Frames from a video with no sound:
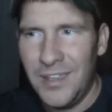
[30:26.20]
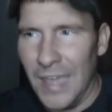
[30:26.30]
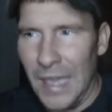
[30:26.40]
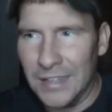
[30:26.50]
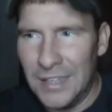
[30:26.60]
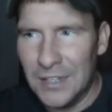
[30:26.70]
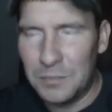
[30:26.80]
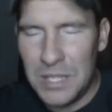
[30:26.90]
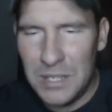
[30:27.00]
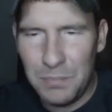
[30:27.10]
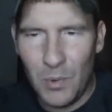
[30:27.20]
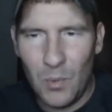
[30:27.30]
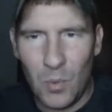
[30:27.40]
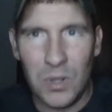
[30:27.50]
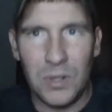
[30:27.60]
again,
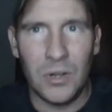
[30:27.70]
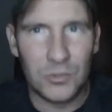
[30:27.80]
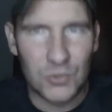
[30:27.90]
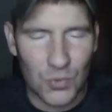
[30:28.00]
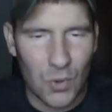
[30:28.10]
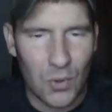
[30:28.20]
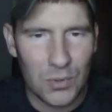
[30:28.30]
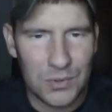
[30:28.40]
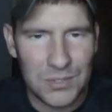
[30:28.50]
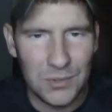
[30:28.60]
people are drawn